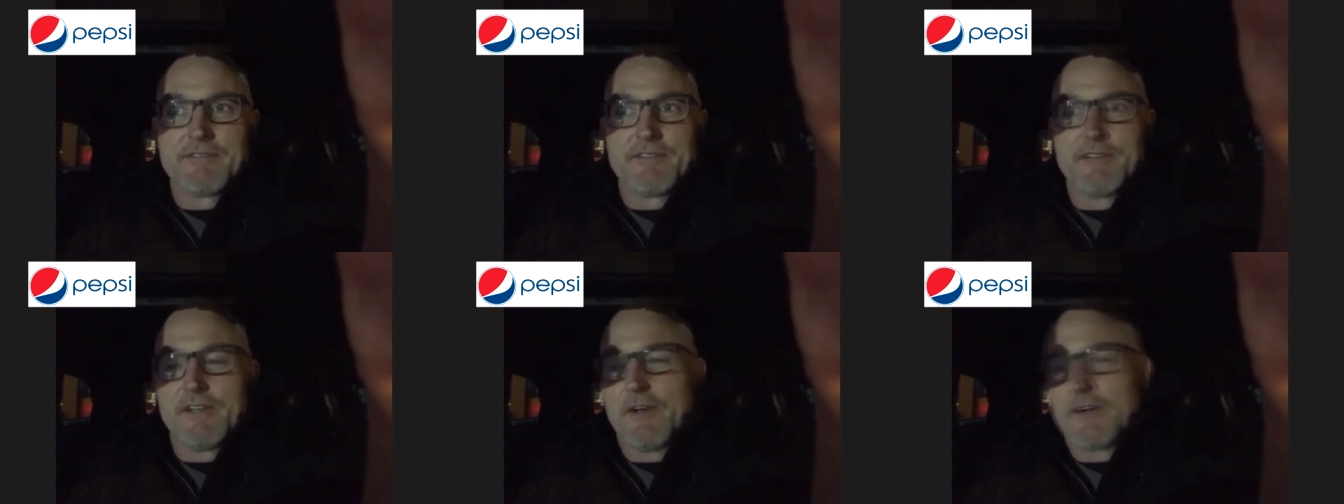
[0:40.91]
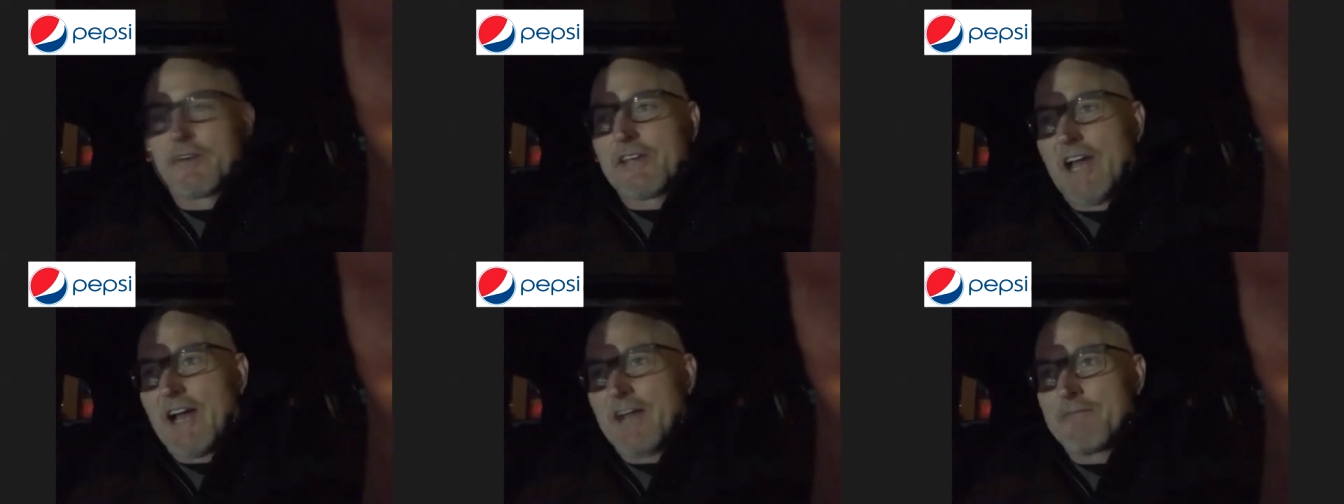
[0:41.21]
you
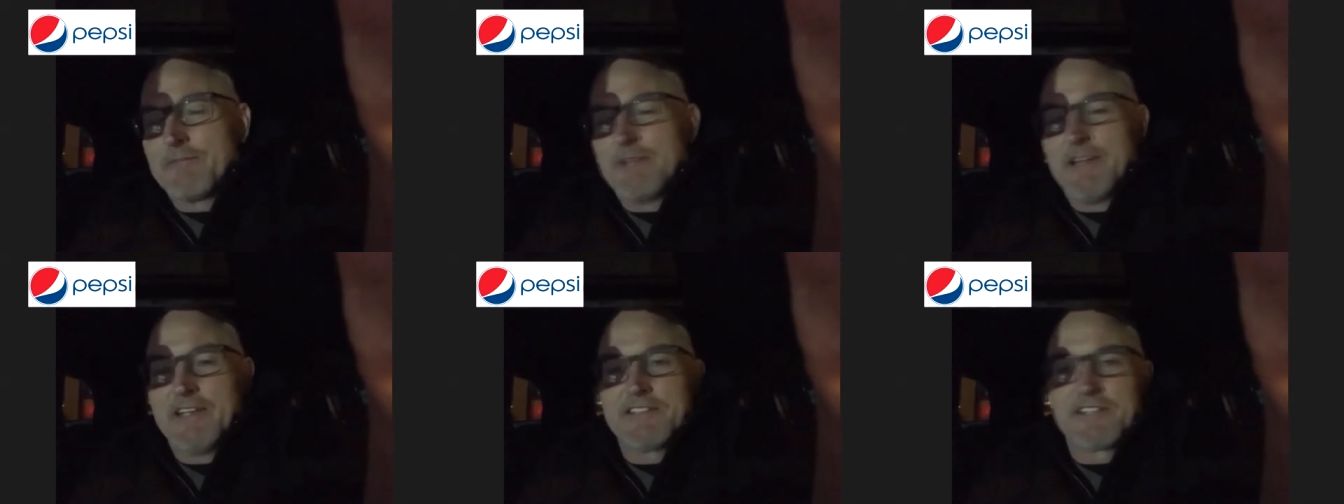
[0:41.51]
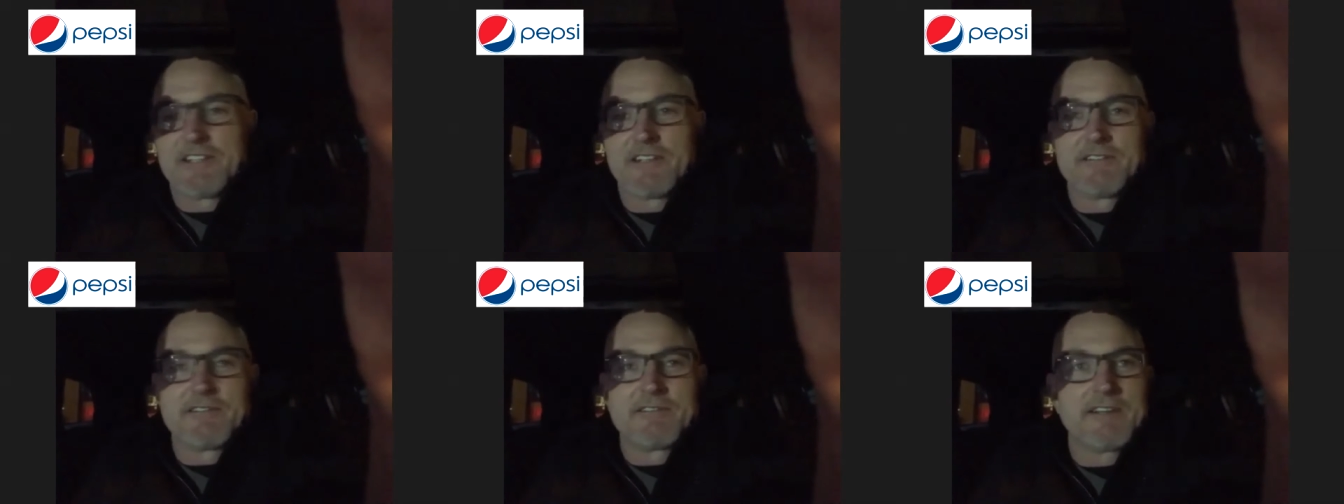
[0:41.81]
know, Cap
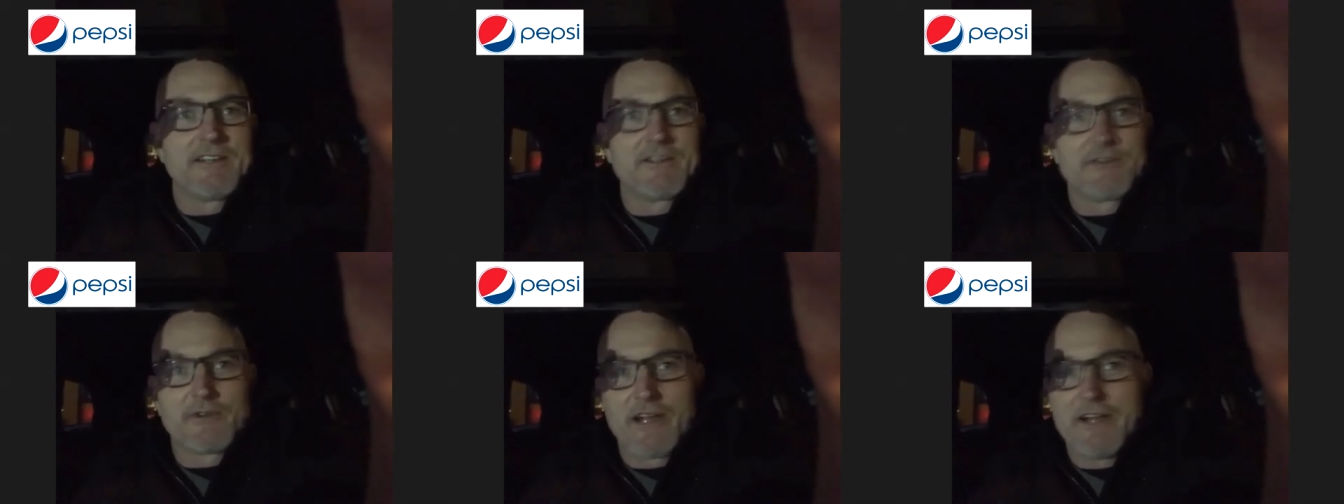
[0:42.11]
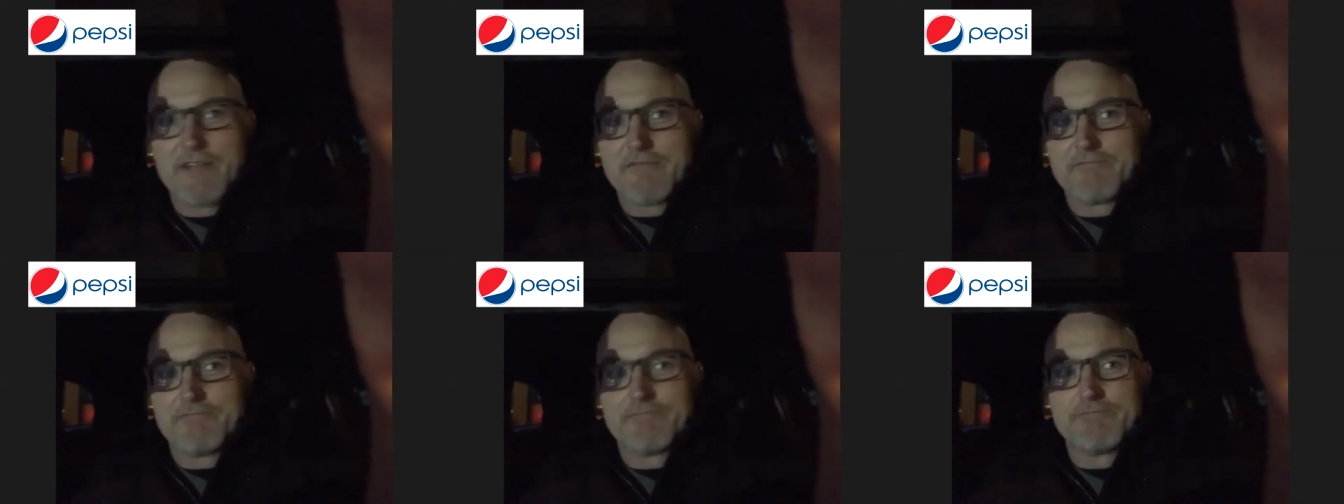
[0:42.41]
makes a, a,
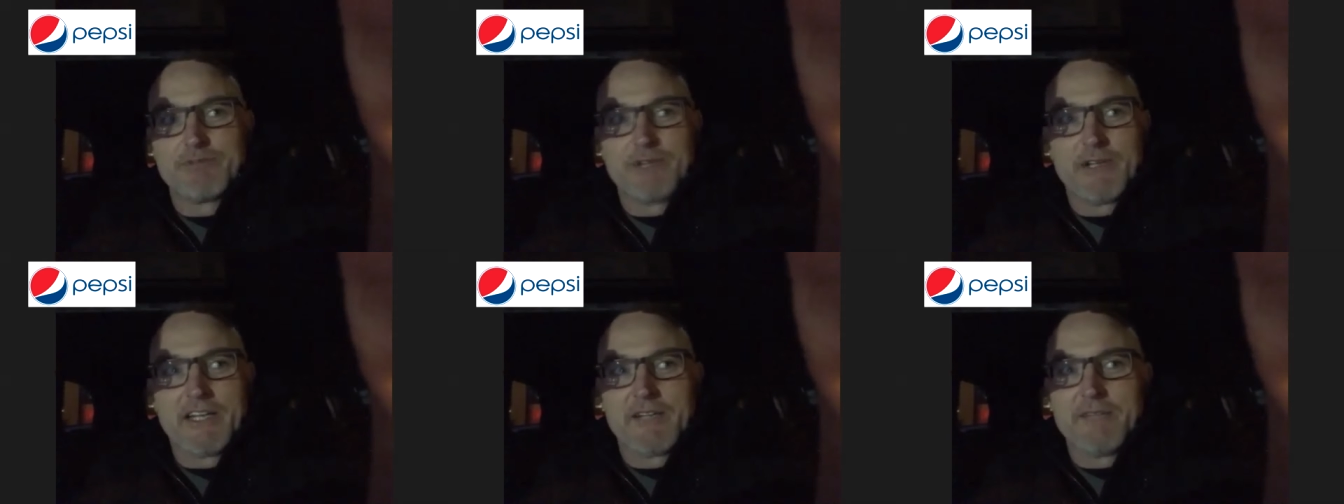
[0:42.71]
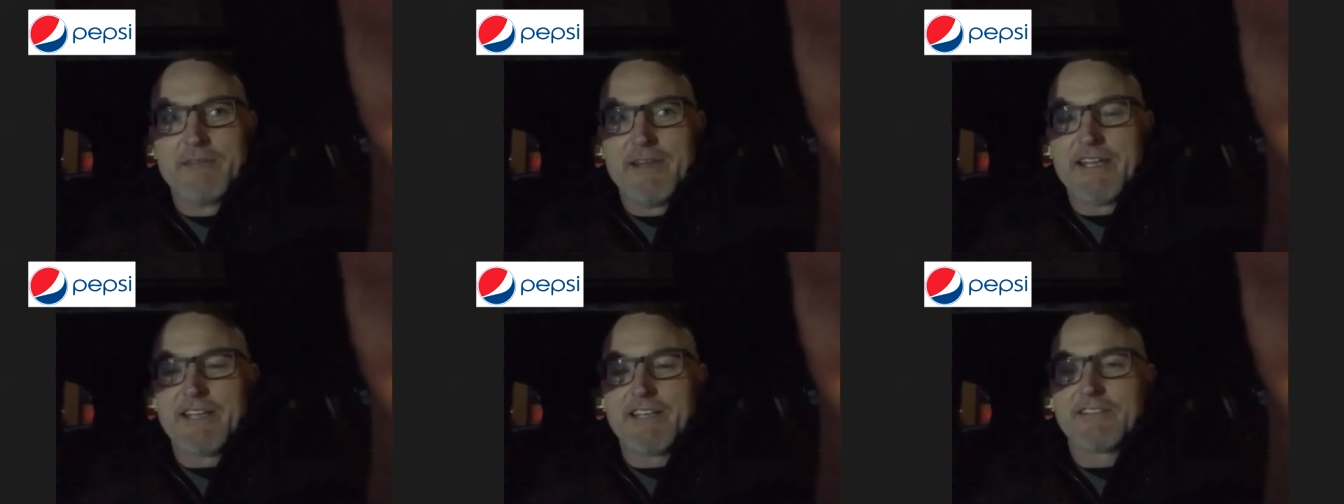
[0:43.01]
great play to
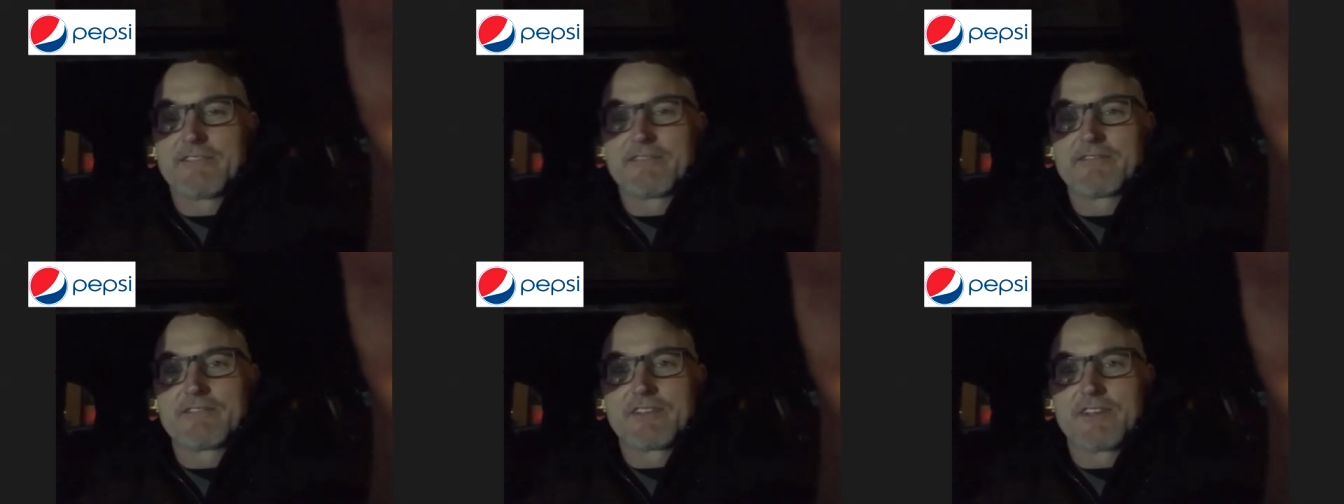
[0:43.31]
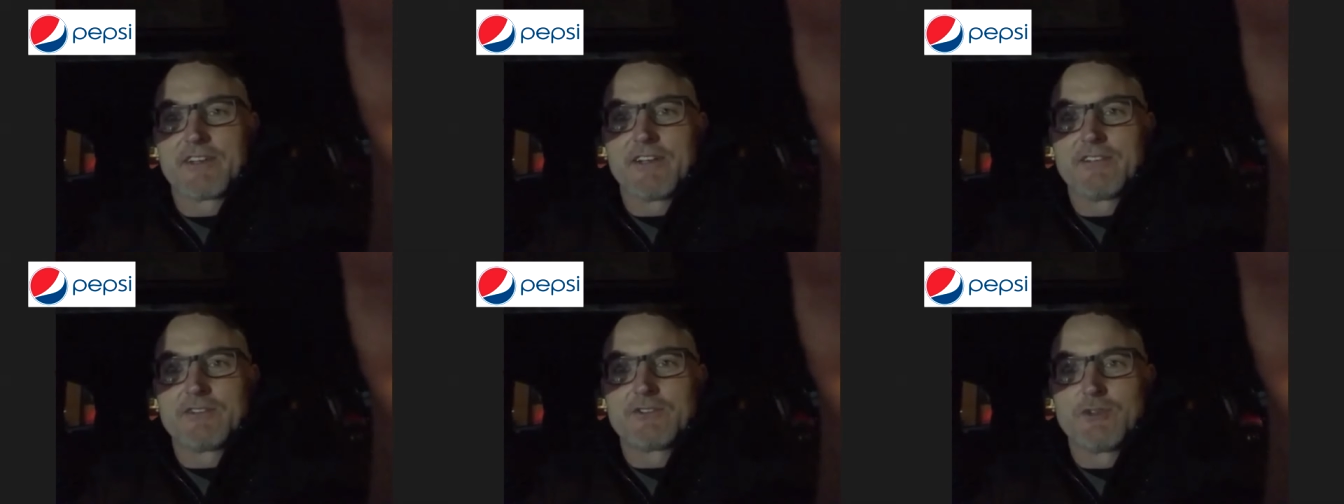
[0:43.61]
make it uh,